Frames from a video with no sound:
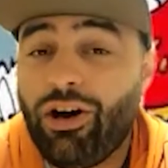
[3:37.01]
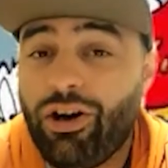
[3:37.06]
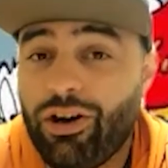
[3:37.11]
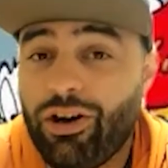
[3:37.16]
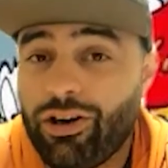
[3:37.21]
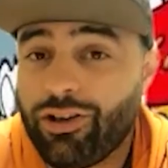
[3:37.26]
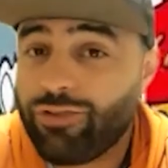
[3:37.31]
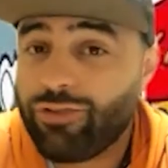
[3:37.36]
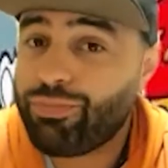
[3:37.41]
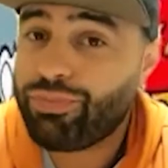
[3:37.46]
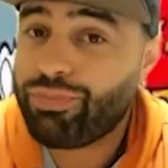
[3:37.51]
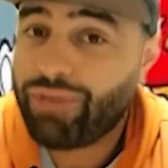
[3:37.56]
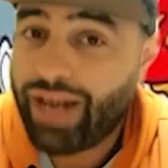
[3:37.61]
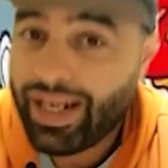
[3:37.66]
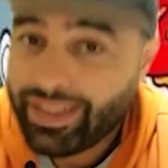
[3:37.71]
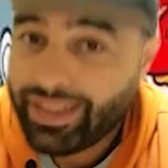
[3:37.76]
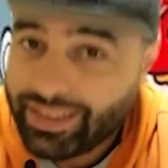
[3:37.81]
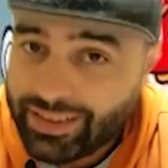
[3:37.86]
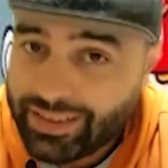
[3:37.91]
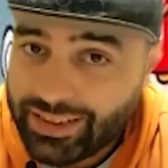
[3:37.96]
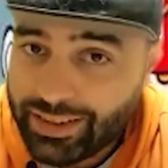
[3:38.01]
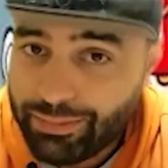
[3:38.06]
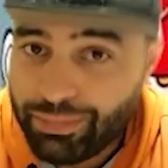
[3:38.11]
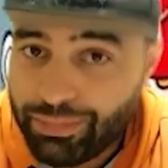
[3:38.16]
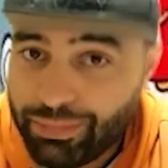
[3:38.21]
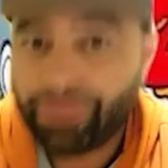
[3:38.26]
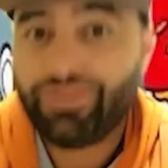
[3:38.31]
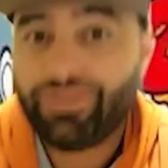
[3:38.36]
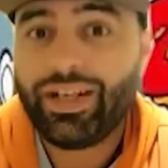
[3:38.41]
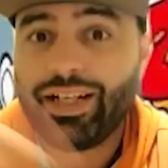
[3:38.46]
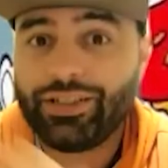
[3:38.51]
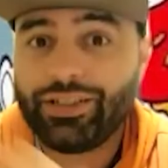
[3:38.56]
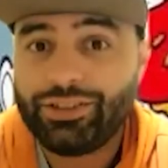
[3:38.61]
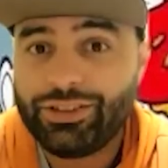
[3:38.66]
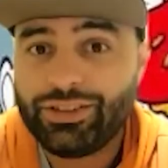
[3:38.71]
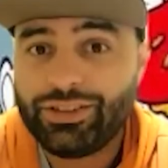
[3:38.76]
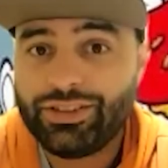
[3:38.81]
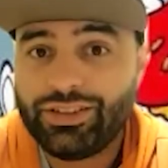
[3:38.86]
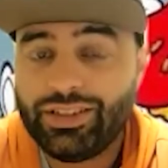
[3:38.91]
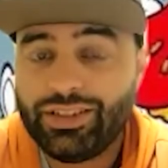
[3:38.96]
art of practicing
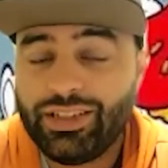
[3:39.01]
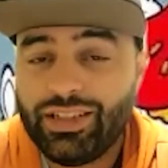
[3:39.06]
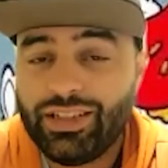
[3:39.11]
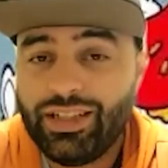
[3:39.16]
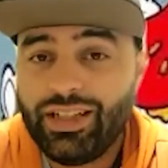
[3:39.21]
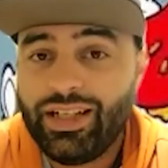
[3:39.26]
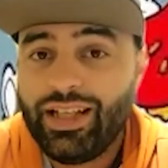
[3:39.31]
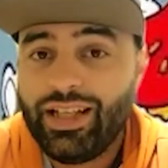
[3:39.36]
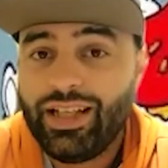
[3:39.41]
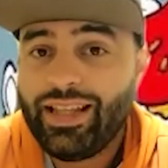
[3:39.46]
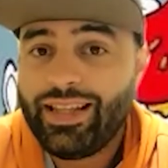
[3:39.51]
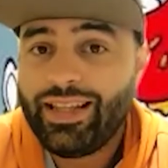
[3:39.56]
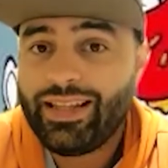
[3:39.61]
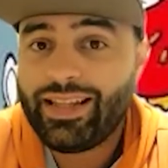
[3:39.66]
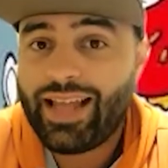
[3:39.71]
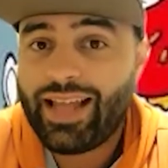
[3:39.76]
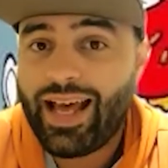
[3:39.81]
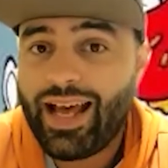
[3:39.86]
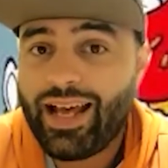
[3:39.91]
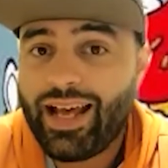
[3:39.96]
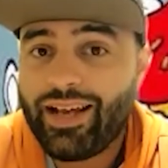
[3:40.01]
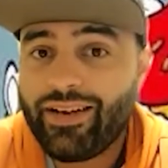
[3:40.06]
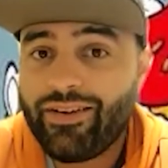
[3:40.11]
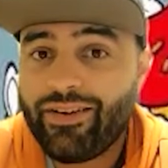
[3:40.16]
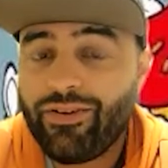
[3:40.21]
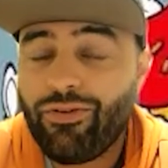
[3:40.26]
perfection that